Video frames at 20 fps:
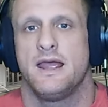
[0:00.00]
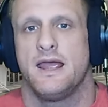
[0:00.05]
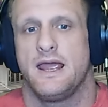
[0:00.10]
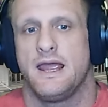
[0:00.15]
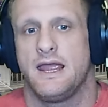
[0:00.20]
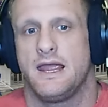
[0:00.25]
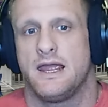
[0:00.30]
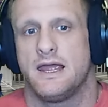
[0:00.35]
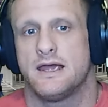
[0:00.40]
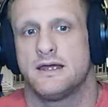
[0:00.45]

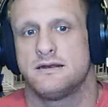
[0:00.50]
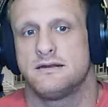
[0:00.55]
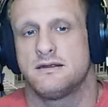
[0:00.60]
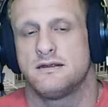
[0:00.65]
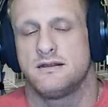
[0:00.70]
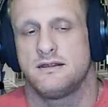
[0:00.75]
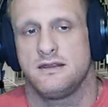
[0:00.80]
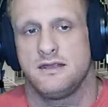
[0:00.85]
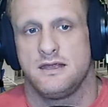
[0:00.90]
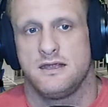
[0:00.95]
and
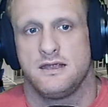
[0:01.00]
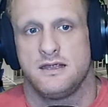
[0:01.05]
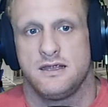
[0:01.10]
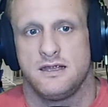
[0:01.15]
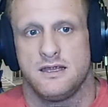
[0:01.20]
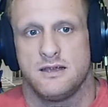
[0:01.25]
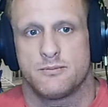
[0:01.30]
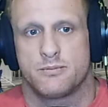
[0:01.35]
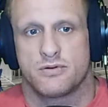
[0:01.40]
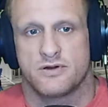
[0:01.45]

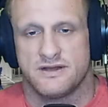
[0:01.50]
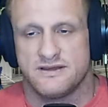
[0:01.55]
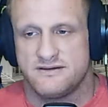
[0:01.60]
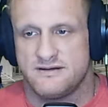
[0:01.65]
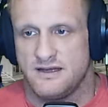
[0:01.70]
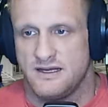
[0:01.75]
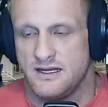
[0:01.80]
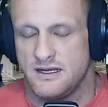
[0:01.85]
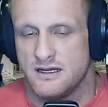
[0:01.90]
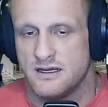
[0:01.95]
the
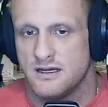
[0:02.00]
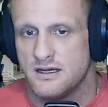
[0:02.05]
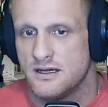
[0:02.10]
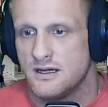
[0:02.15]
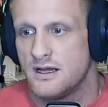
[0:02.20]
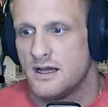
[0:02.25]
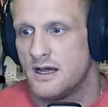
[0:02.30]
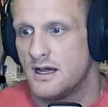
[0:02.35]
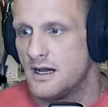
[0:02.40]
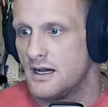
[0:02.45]
printing
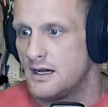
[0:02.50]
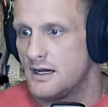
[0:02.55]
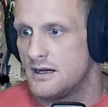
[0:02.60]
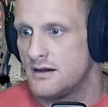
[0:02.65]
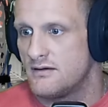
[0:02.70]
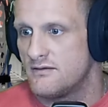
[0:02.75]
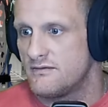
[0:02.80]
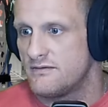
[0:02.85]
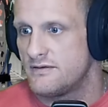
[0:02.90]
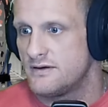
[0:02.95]

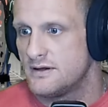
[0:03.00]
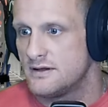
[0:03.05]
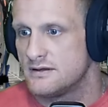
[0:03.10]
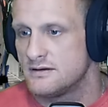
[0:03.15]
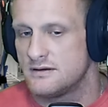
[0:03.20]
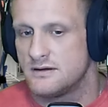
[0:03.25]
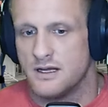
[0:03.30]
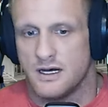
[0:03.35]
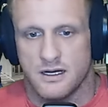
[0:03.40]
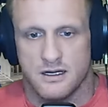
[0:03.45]
of
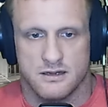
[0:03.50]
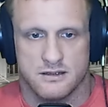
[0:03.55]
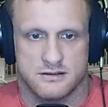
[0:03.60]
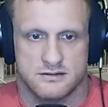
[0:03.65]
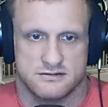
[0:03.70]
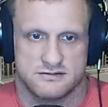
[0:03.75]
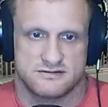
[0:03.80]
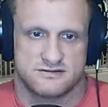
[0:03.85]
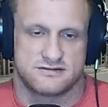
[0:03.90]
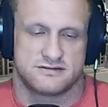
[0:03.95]

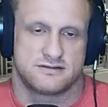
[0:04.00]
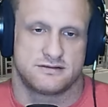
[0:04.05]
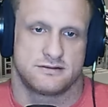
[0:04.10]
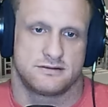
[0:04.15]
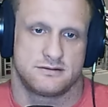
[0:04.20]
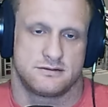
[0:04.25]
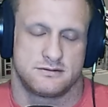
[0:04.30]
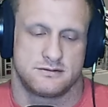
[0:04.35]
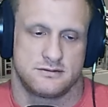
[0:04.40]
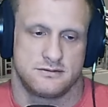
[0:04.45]
dollars,
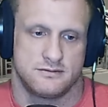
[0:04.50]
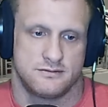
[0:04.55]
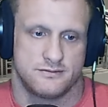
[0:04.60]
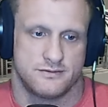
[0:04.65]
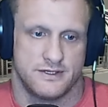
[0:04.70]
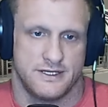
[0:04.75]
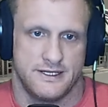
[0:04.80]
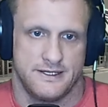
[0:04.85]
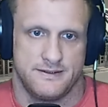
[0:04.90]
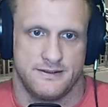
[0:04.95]

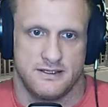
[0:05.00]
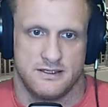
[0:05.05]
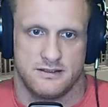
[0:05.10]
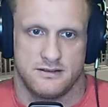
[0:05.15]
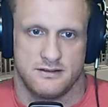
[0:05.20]
right?